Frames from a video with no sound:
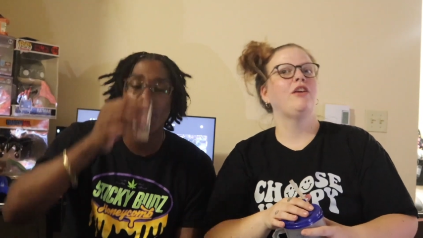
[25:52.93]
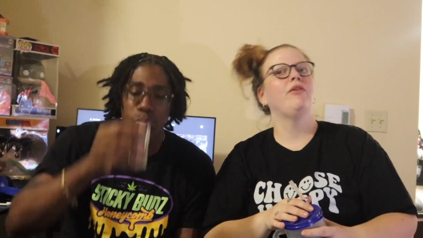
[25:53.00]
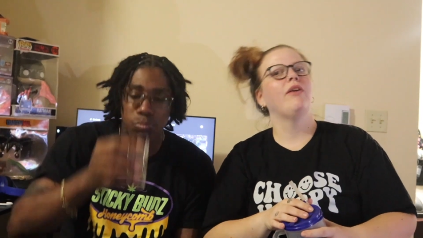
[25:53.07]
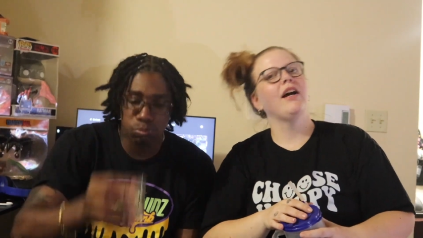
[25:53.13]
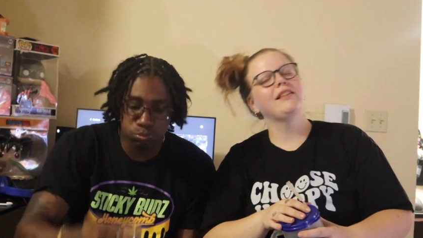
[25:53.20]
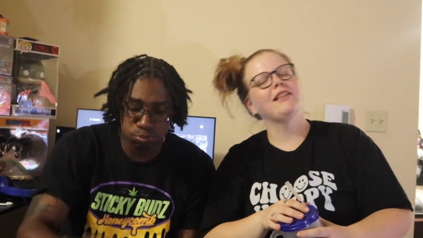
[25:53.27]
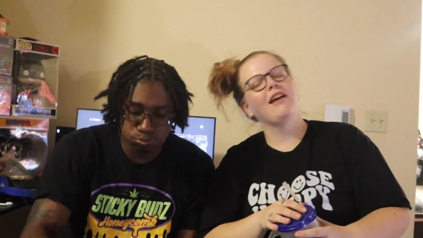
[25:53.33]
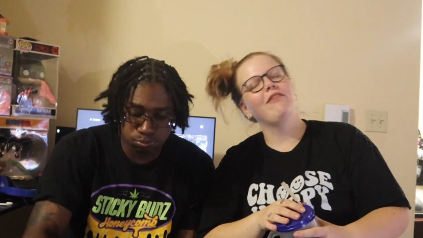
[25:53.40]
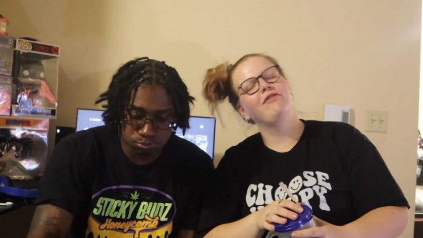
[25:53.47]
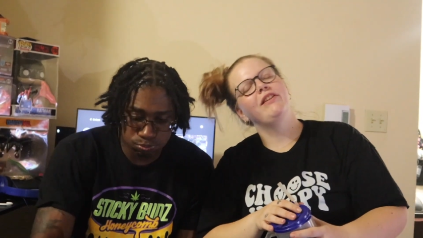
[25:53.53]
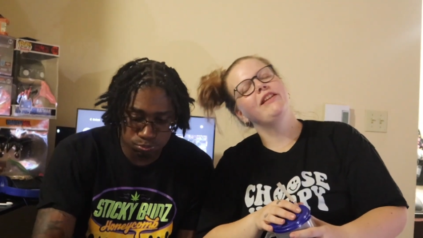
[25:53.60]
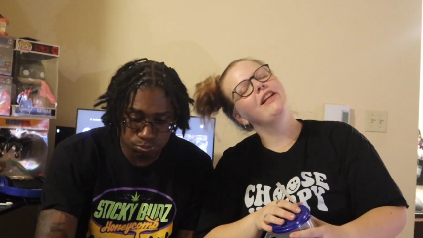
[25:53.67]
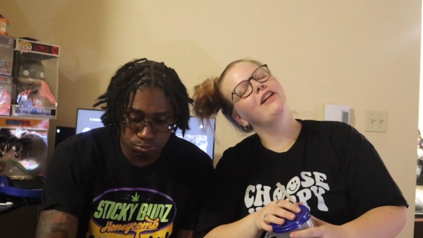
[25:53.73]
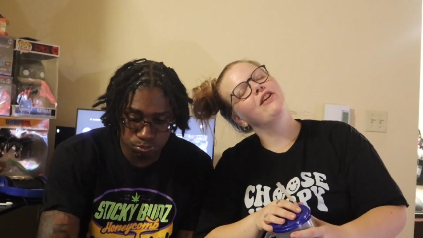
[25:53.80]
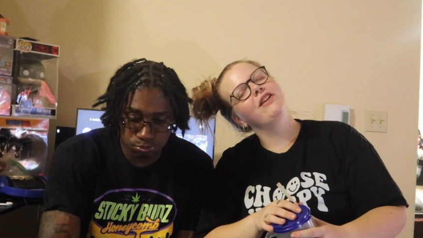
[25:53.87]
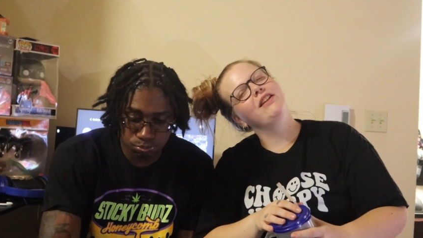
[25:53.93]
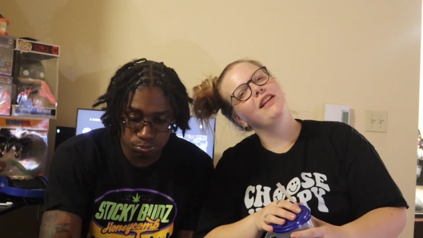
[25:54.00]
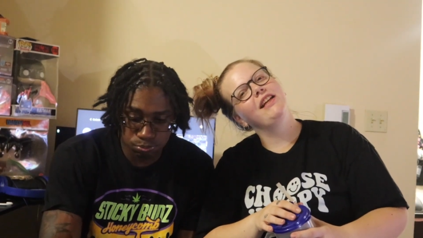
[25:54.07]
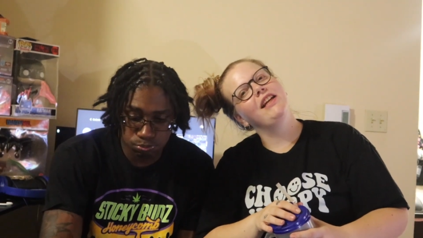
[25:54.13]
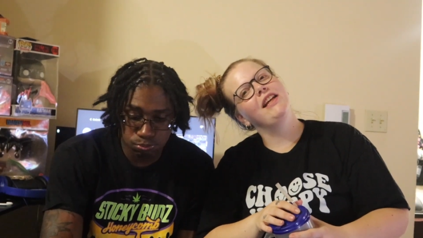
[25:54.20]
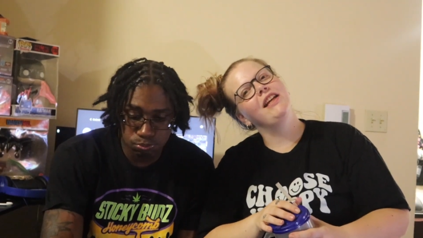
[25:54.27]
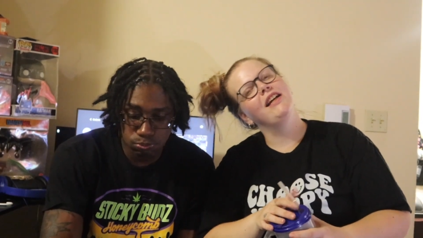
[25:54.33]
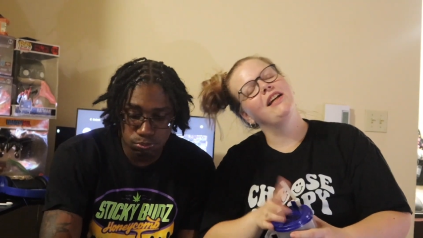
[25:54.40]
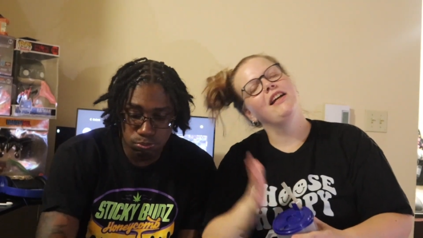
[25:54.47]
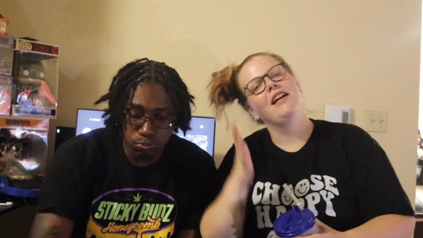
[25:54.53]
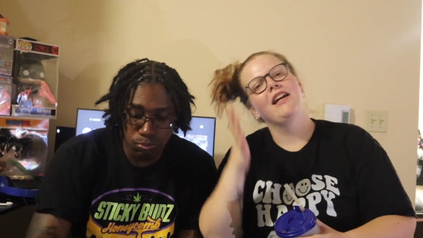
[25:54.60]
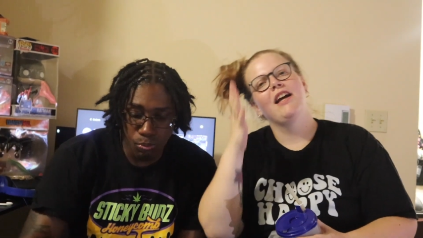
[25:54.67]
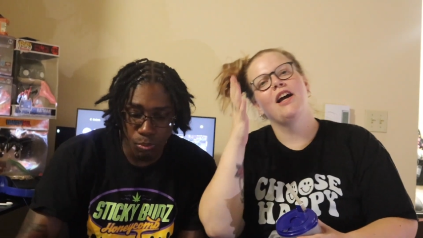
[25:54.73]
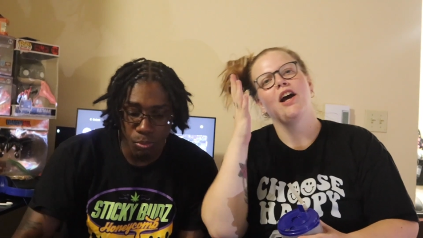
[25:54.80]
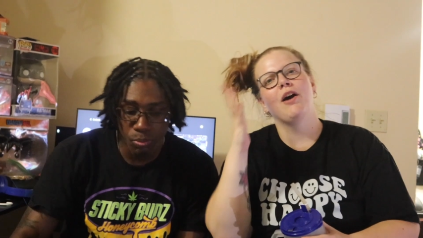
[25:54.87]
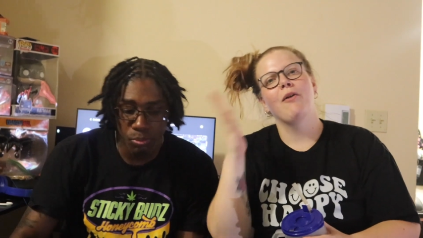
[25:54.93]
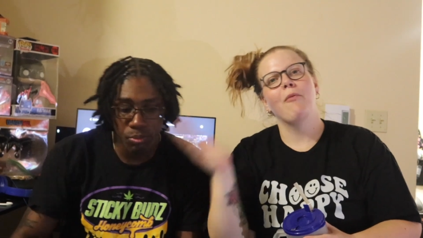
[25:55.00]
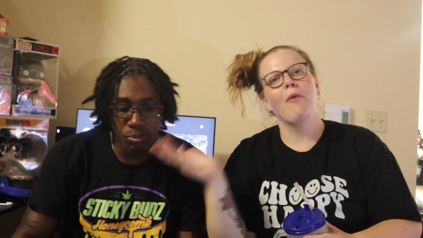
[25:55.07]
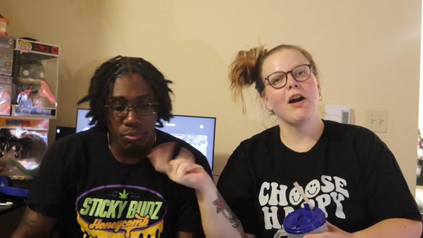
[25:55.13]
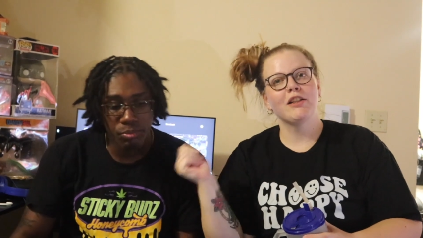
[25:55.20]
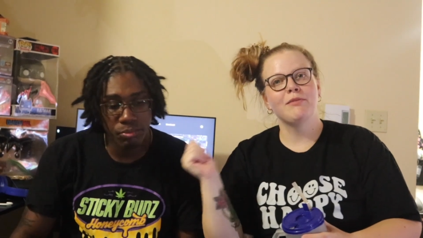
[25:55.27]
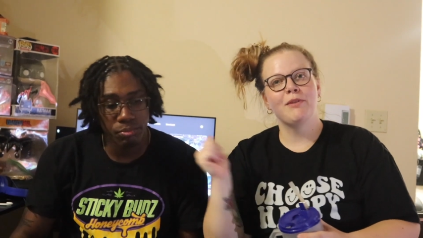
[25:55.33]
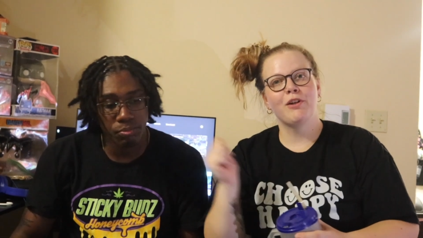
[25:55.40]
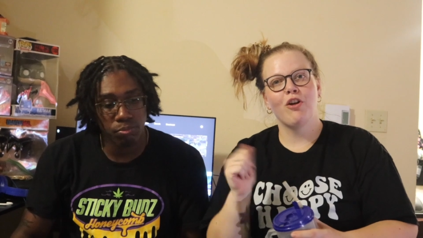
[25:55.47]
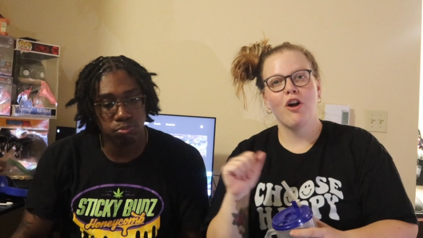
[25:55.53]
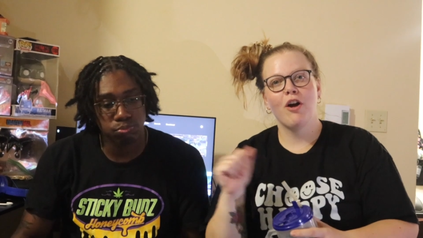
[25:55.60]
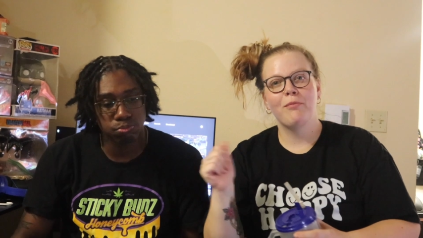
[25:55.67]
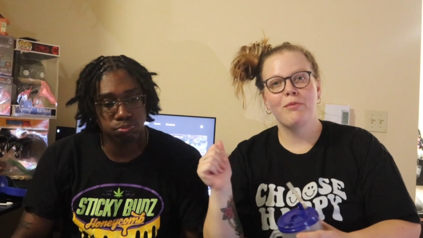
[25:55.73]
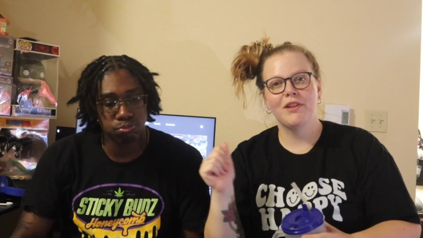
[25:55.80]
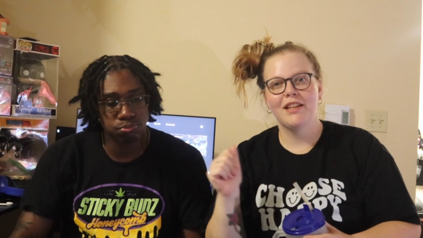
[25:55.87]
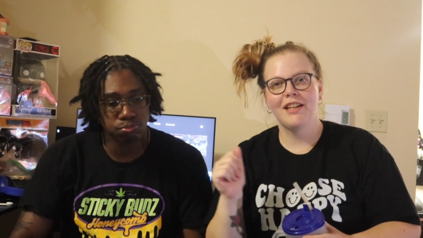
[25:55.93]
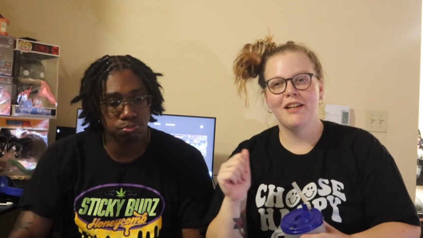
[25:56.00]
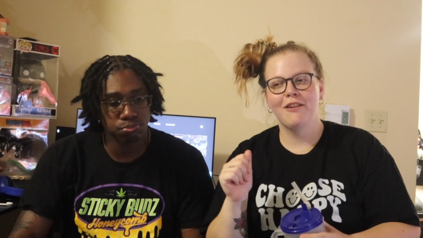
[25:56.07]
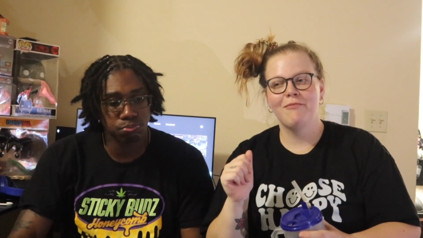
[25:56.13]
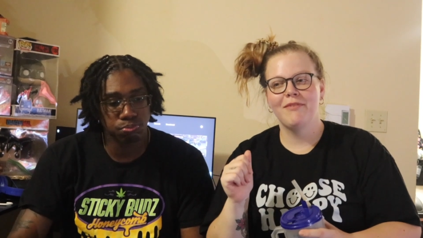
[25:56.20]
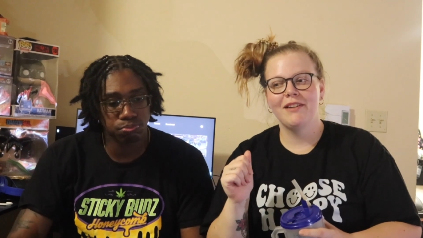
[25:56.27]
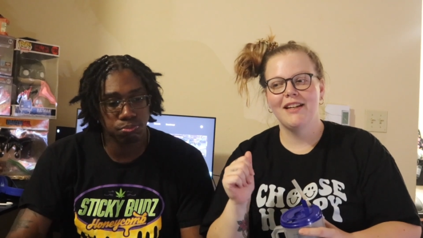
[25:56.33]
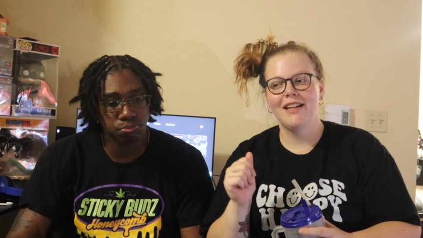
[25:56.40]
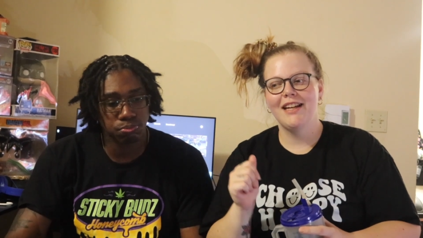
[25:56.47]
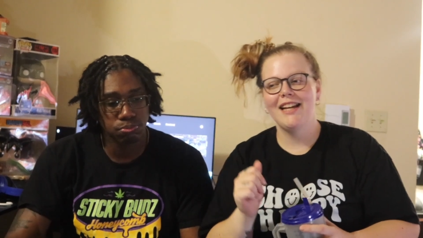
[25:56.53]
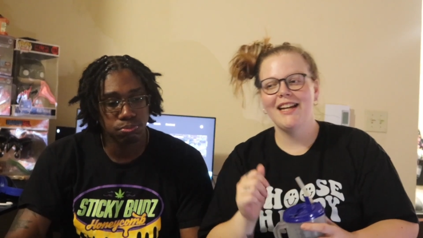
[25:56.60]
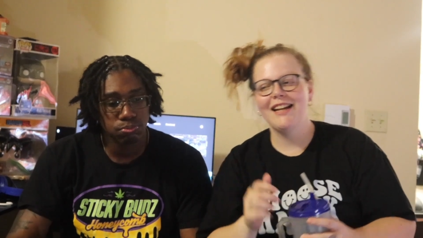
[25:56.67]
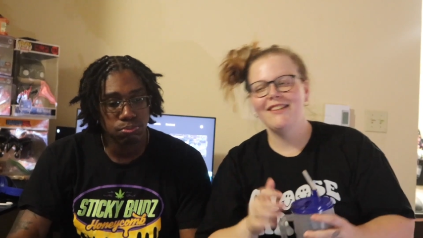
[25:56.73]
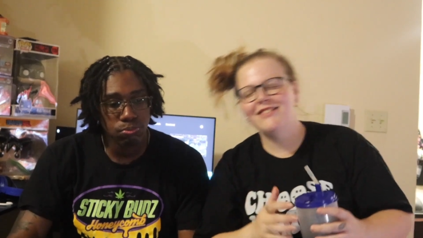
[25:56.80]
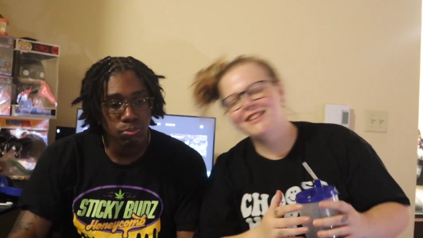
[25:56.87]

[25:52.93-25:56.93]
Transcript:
Speaker 1: You guys have literally watched me grow up with him. And I'm